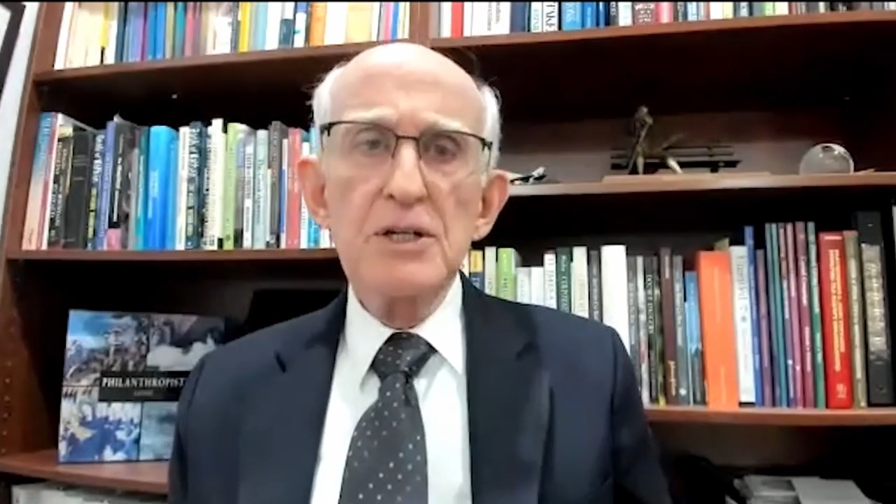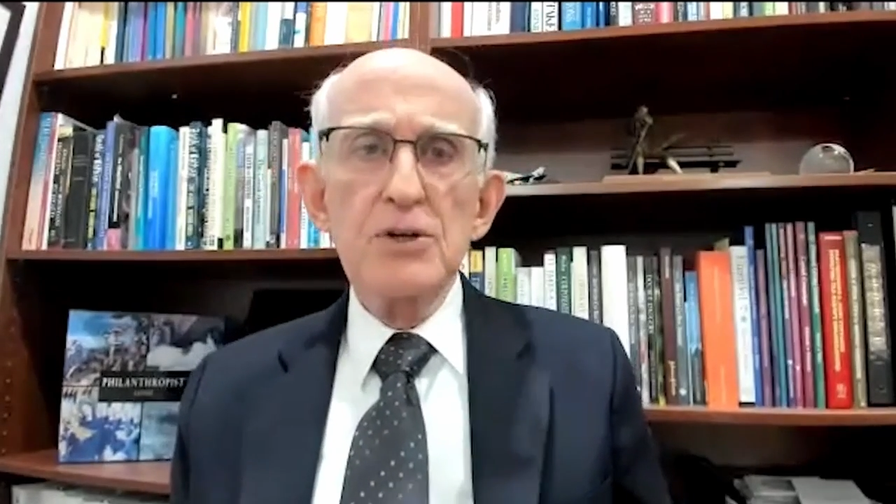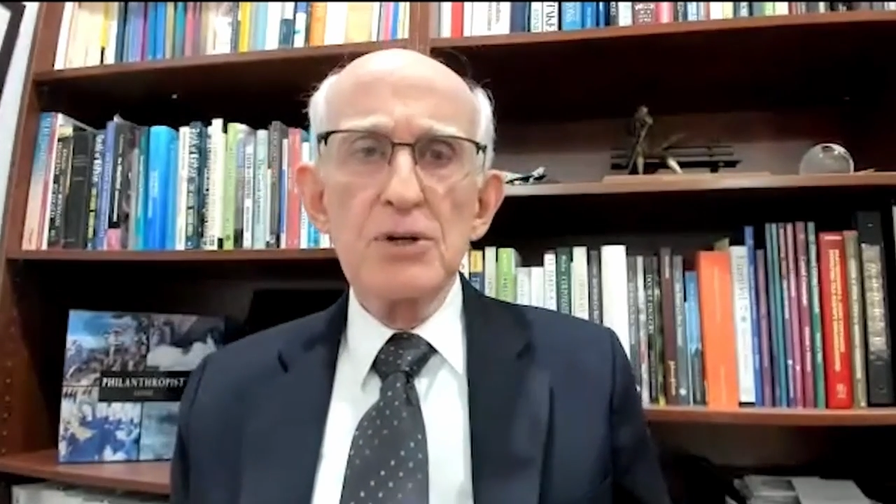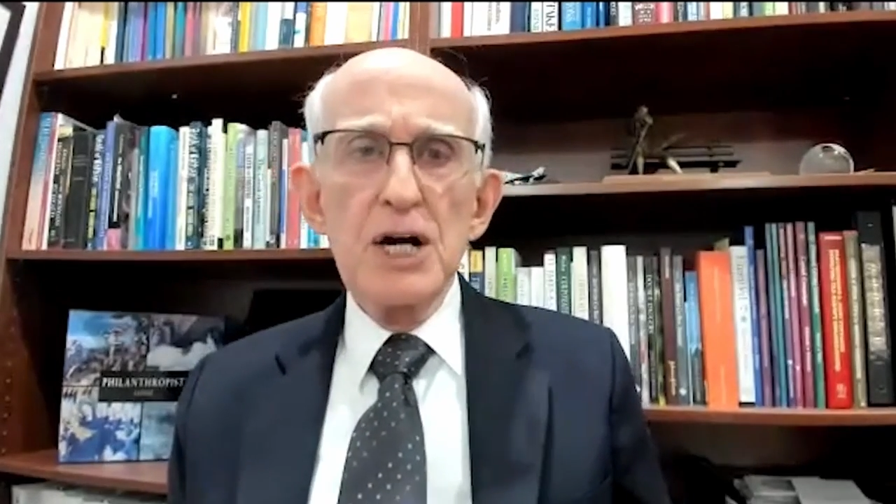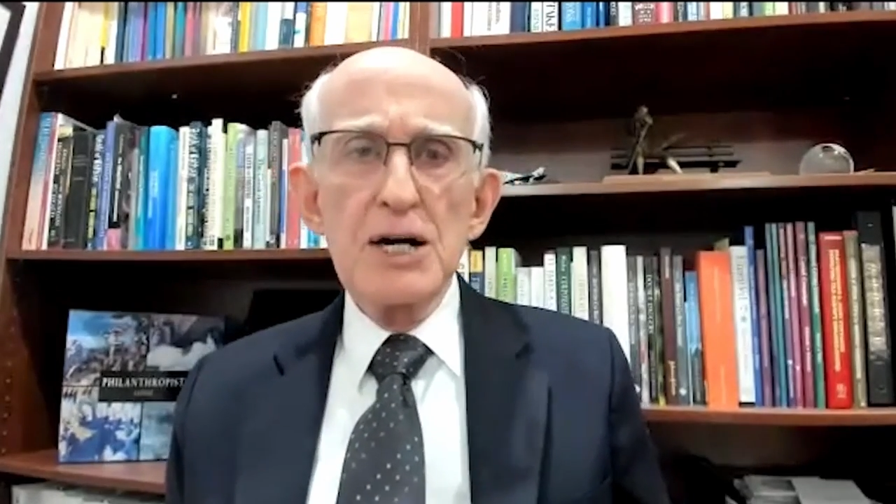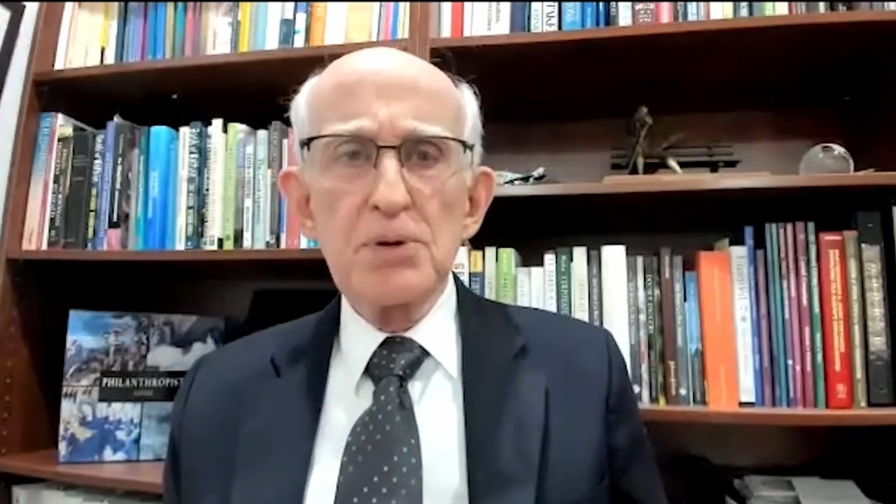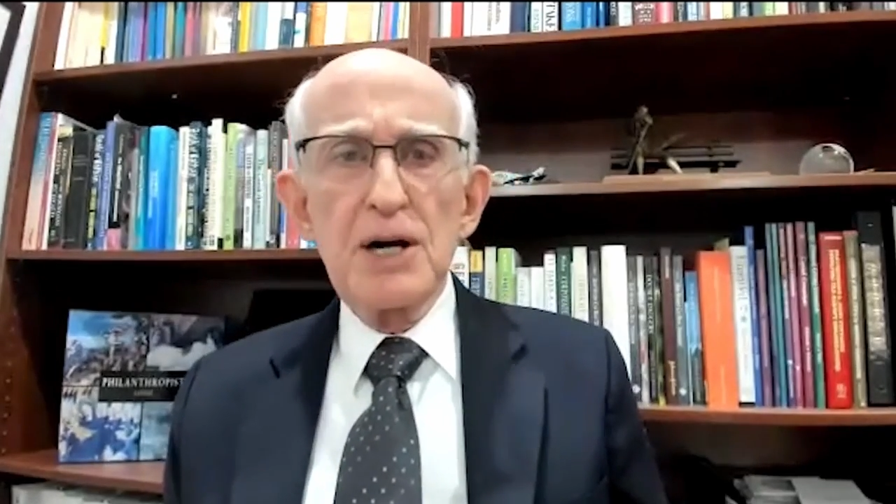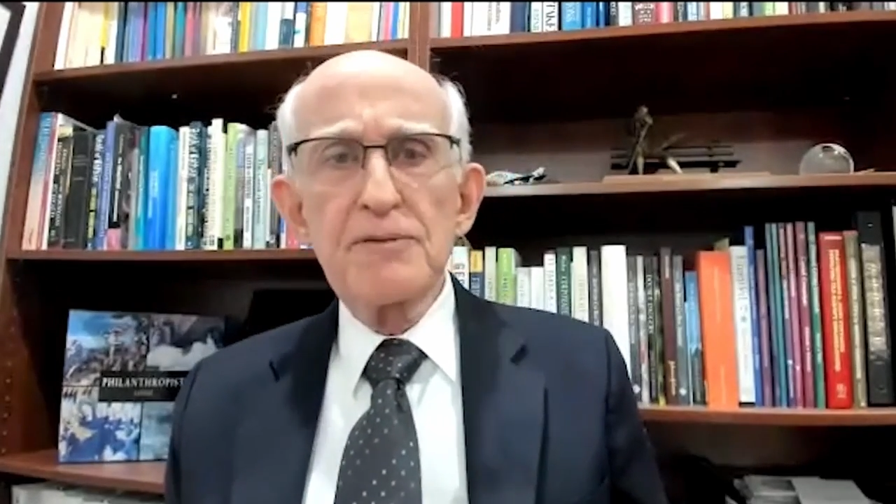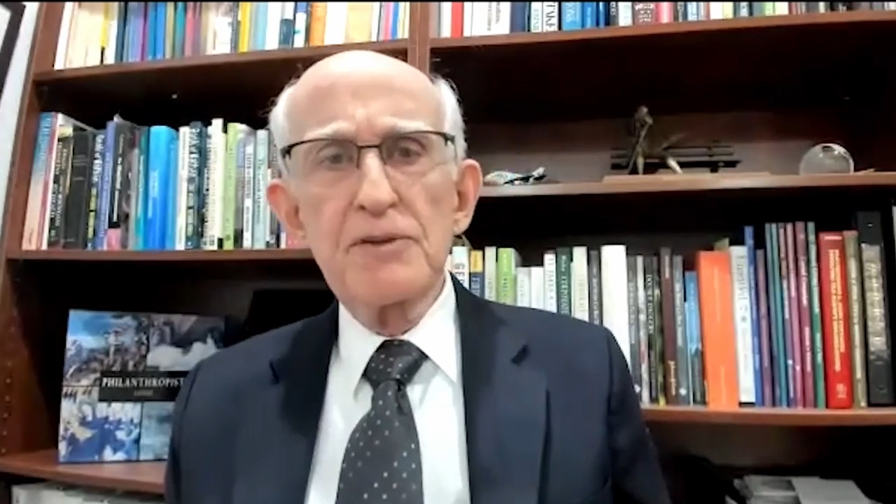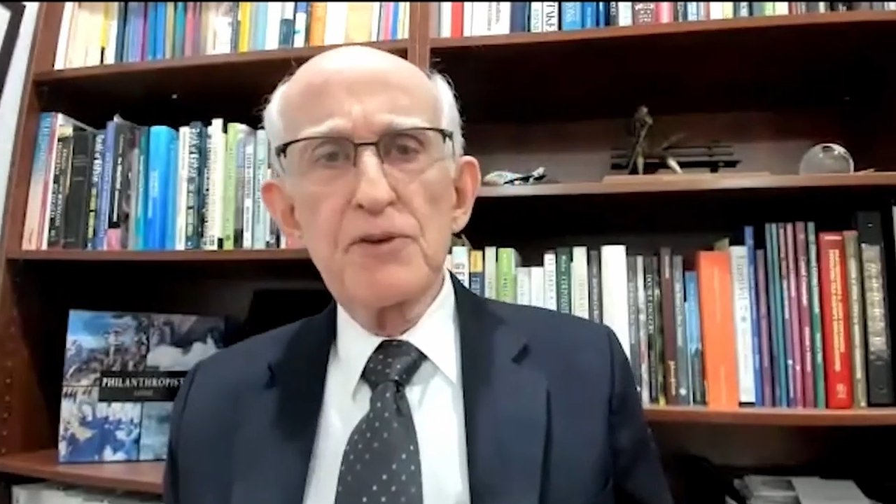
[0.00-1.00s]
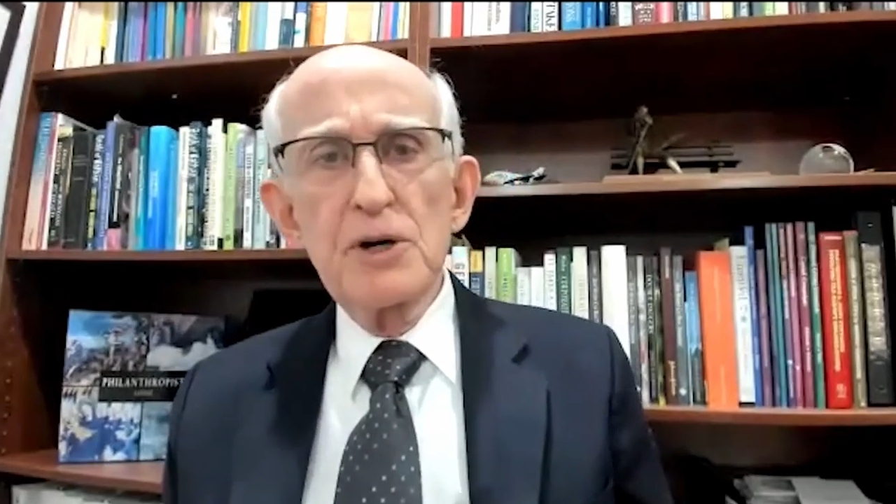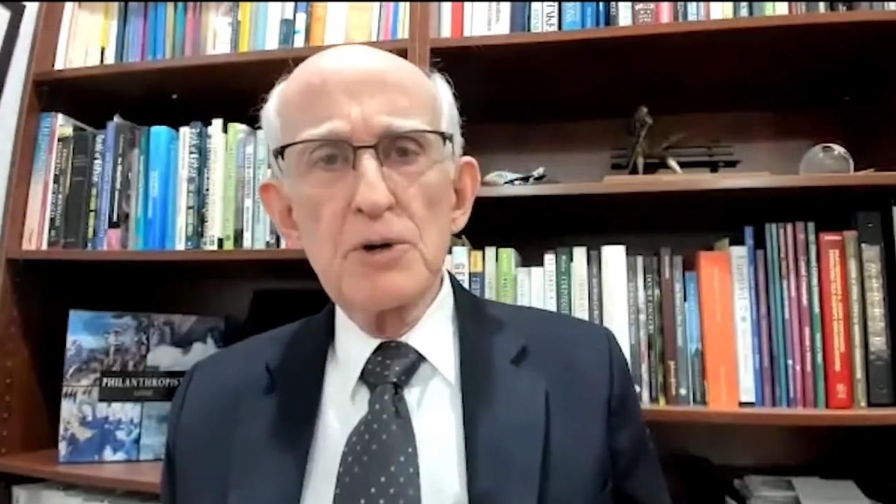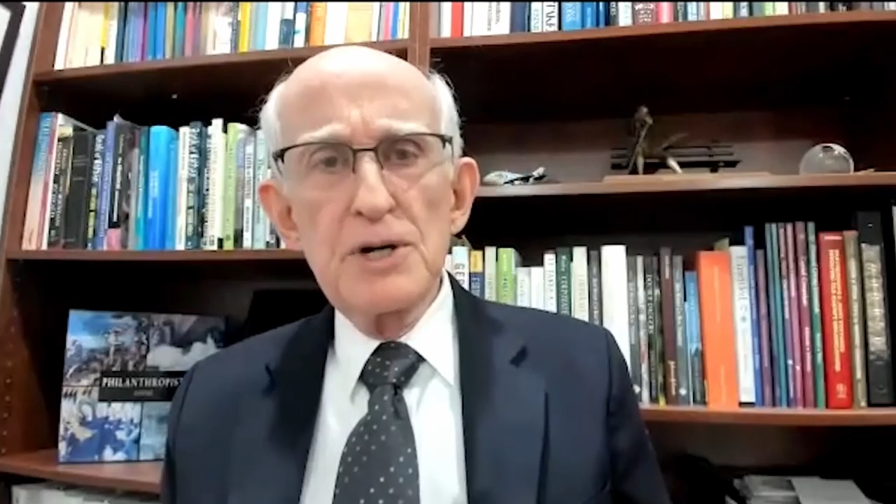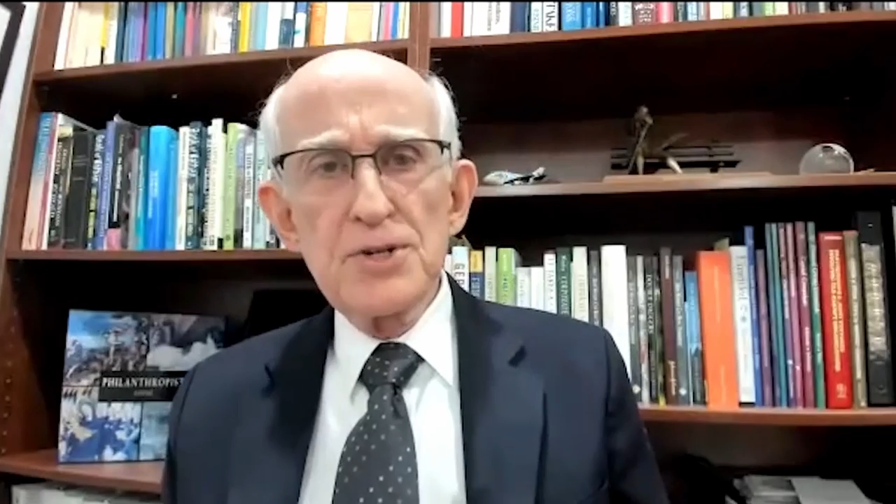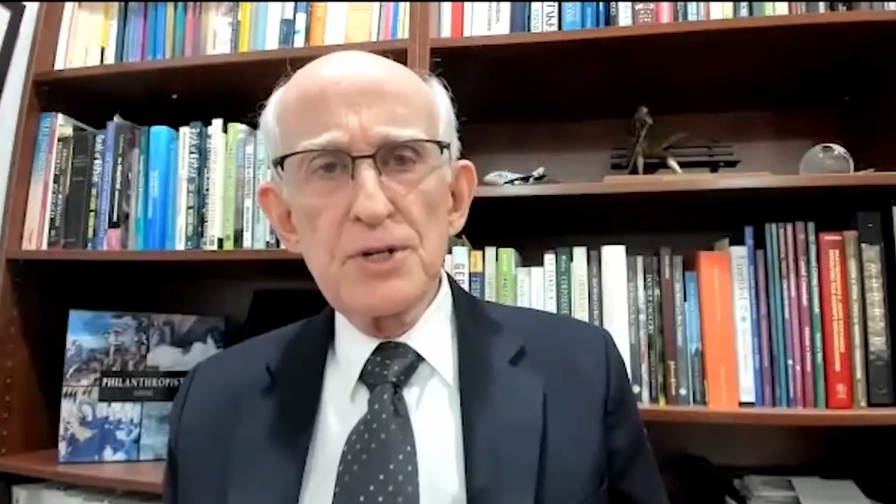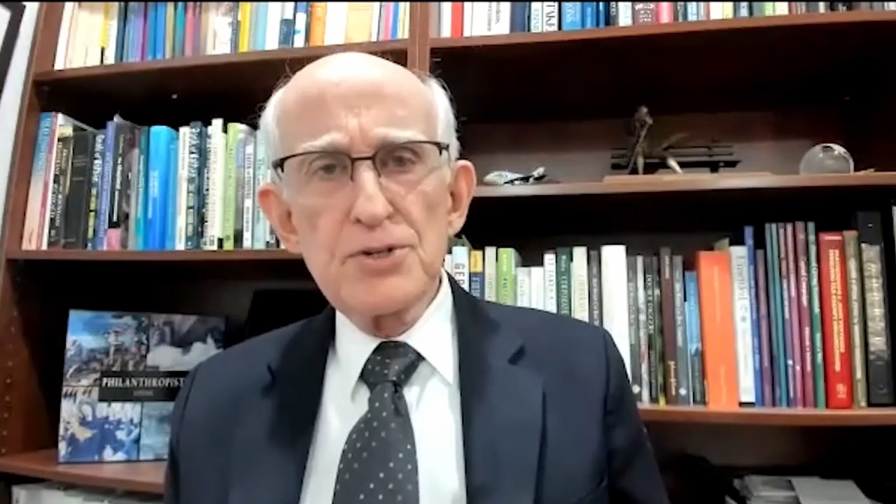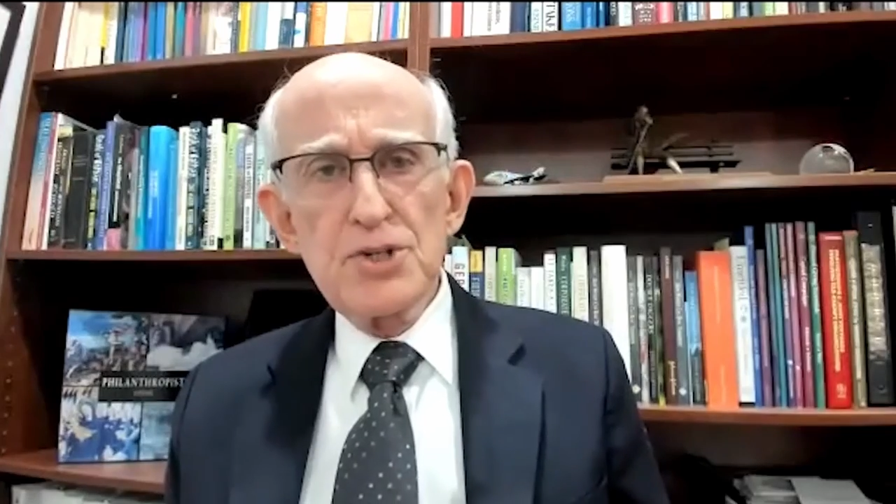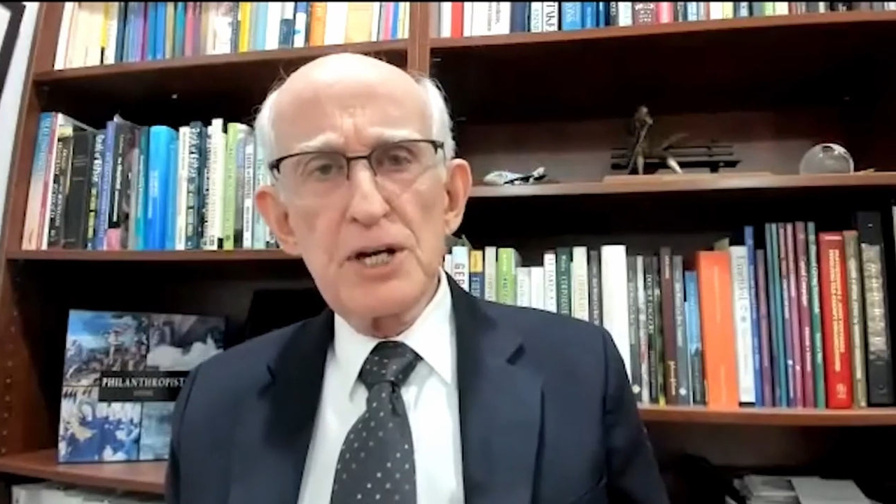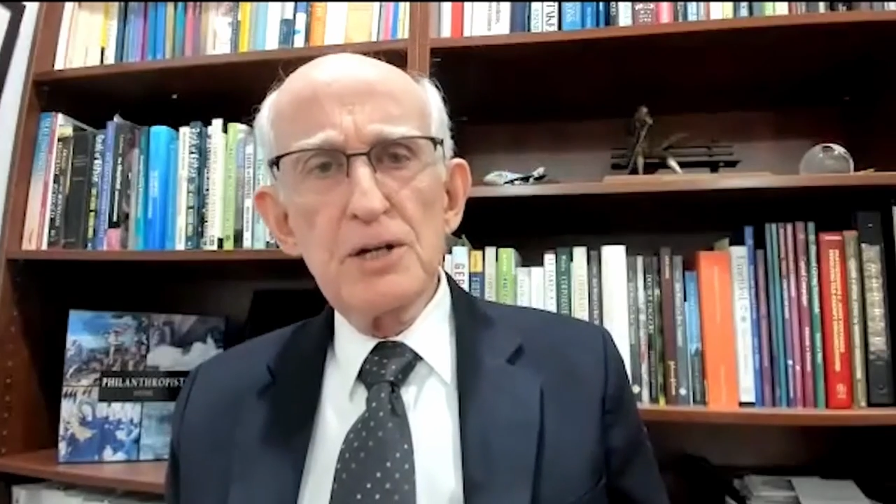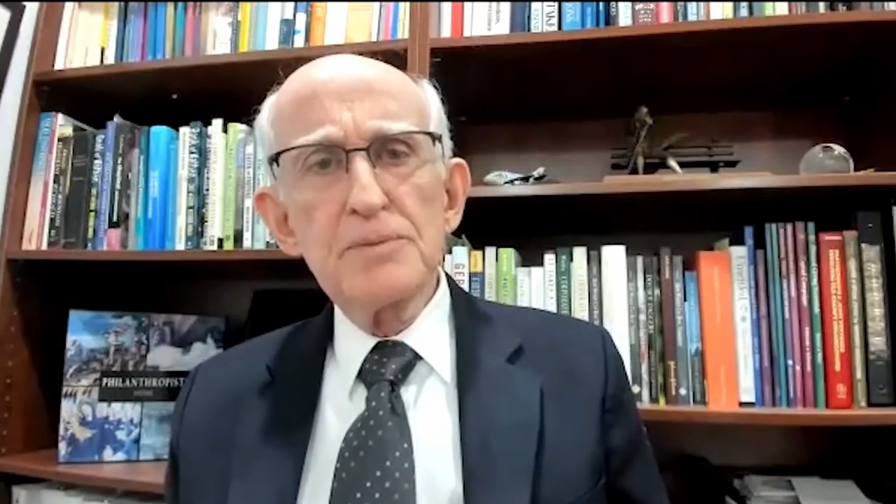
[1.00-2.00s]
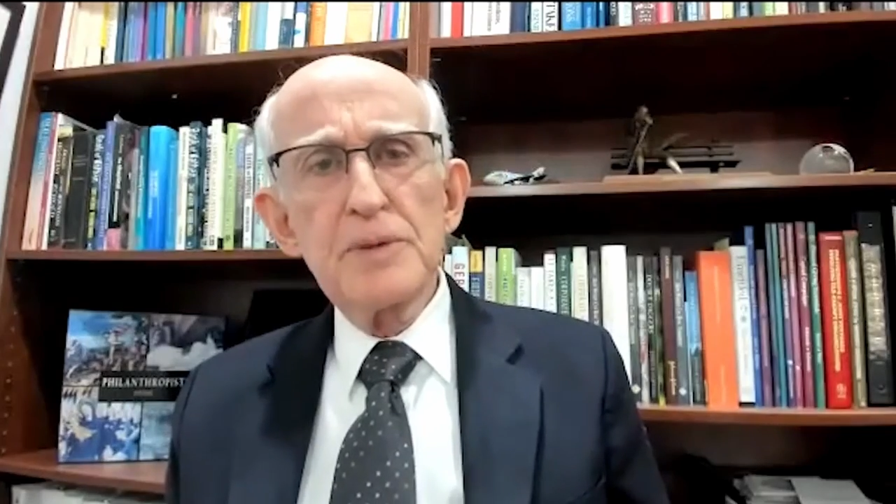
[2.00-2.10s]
your nonprofit fundraising channel.